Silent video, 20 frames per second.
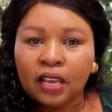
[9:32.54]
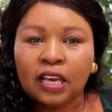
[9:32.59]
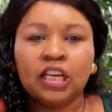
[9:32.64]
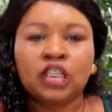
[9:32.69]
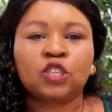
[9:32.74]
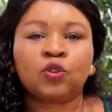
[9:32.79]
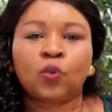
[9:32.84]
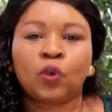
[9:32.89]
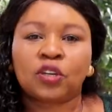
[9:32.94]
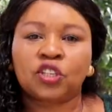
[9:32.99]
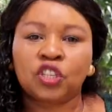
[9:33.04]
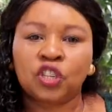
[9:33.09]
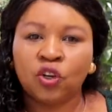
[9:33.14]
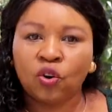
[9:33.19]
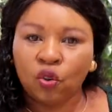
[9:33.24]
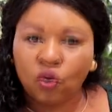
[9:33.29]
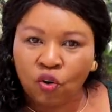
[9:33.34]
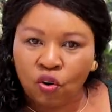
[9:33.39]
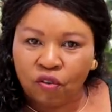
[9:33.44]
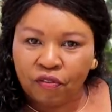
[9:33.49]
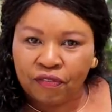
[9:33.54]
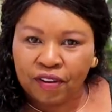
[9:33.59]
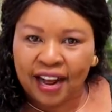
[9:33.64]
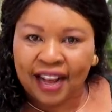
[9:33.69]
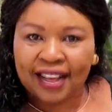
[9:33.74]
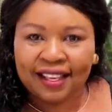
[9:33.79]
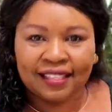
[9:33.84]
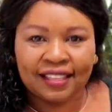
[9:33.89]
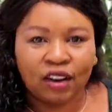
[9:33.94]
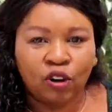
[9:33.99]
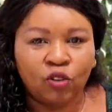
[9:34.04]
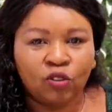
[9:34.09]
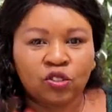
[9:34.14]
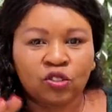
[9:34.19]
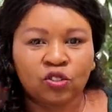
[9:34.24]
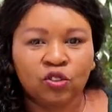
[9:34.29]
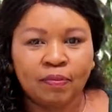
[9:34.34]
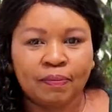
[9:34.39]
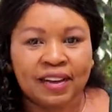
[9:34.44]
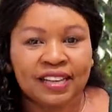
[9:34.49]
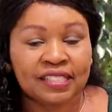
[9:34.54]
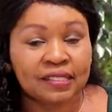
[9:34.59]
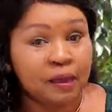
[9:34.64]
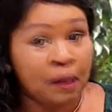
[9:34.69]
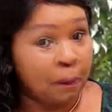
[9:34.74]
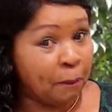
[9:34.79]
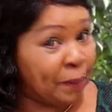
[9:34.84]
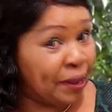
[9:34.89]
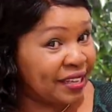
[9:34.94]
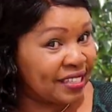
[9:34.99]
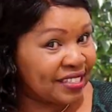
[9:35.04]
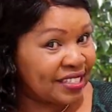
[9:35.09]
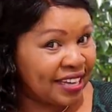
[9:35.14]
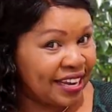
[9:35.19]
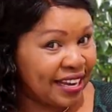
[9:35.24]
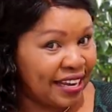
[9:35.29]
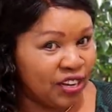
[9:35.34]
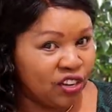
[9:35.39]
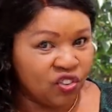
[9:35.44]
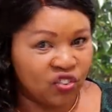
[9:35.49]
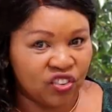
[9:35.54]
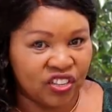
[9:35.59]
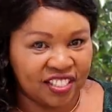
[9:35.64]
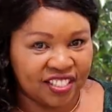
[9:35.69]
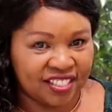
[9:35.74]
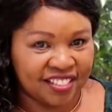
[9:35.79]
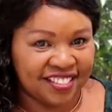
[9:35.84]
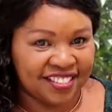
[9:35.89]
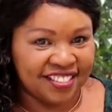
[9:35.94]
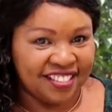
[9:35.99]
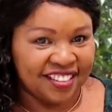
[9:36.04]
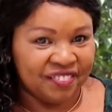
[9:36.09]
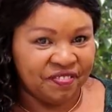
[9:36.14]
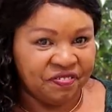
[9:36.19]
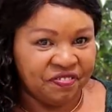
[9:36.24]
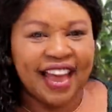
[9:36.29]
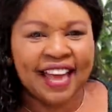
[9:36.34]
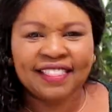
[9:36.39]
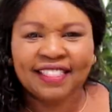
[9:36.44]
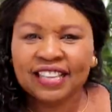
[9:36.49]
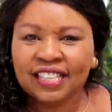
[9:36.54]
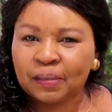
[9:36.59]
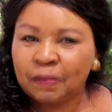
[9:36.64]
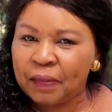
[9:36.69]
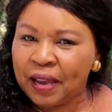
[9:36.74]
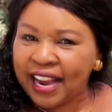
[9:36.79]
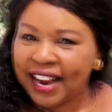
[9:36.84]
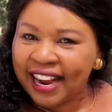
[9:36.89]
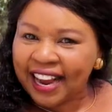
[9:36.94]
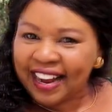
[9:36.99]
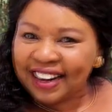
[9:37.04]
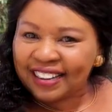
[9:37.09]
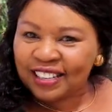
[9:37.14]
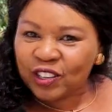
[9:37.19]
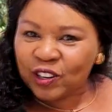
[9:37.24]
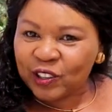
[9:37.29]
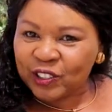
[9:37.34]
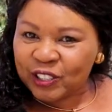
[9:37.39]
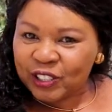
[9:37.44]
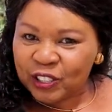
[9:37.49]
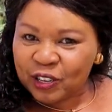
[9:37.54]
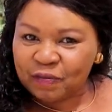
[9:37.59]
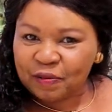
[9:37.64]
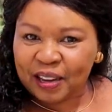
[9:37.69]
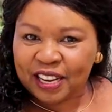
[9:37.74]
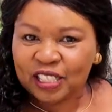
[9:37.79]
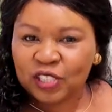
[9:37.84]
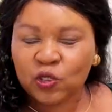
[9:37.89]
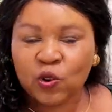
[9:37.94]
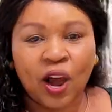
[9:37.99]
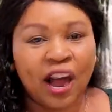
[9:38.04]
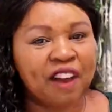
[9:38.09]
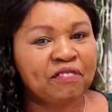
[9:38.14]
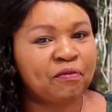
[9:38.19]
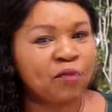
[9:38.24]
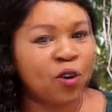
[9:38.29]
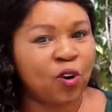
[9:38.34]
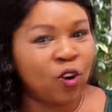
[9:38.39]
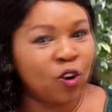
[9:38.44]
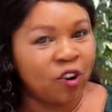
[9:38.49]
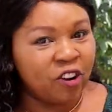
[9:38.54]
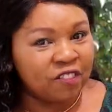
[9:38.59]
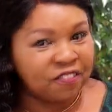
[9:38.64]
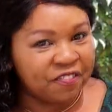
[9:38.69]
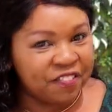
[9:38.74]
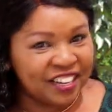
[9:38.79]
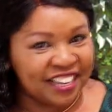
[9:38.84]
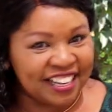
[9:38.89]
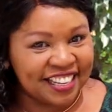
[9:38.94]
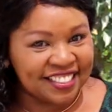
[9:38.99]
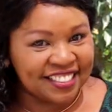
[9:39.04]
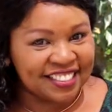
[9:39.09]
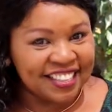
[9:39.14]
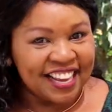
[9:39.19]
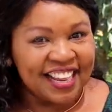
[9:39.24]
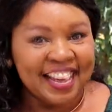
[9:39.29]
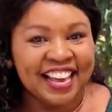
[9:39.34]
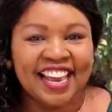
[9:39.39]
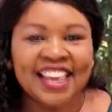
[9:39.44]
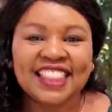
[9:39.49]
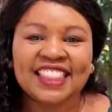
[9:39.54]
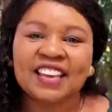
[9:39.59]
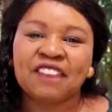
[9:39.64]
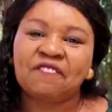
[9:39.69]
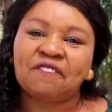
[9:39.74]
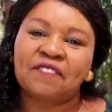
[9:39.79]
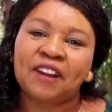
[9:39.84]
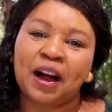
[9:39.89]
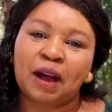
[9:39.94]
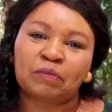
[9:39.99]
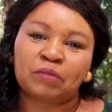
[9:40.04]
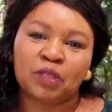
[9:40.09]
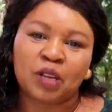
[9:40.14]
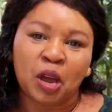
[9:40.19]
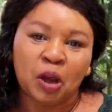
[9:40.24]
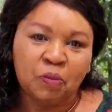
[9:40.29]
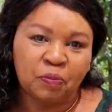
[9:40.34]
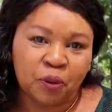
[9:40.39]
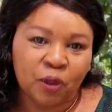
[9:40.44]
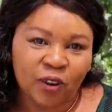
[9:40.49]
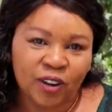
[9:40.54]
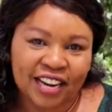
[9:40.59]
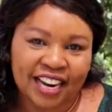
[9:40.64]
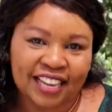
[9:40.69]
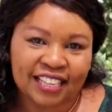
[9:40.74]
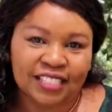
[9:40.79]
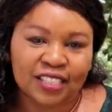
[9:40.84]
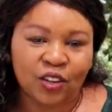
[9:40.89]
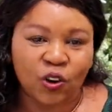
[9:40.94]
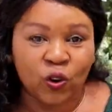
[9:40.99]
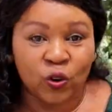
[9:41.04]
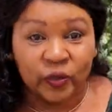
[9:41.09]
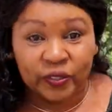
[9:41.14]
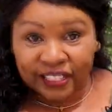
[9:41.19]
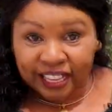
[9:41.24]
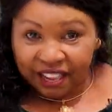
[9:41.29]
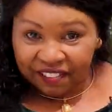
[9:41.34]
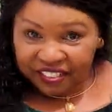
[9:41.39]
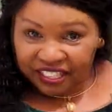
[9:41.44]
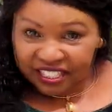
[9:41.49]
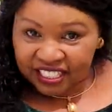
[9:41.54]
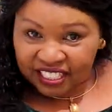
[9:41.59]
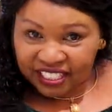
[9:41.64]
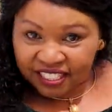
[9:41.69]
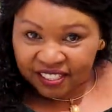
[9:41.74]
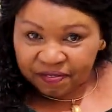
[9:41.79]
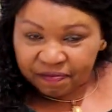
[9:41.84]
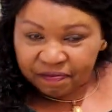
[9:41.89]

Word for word: is watching over the consumer's best interests. And this may encourage consumers to have more confidence in the firm's products or services.